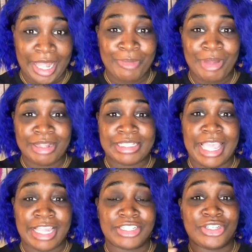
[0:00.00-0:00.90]
I'm about
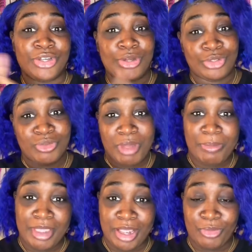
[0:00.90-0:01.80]
to actually go do my
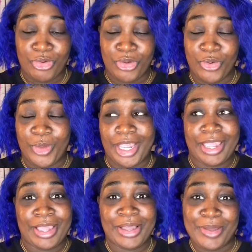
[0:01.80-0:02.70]
makeup real quick
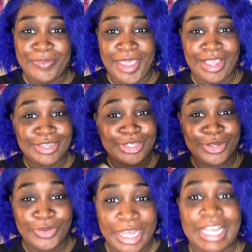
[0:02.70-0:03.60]
and come back and show
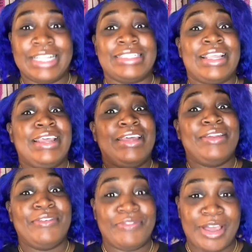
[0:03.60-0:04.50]
you guys
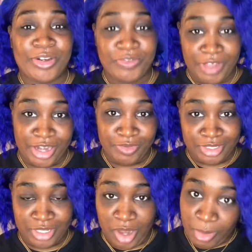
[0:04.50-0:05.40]
the final
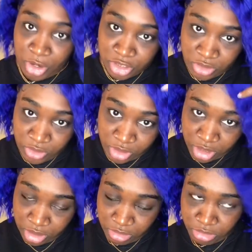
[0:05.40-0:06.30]
result. I'm also going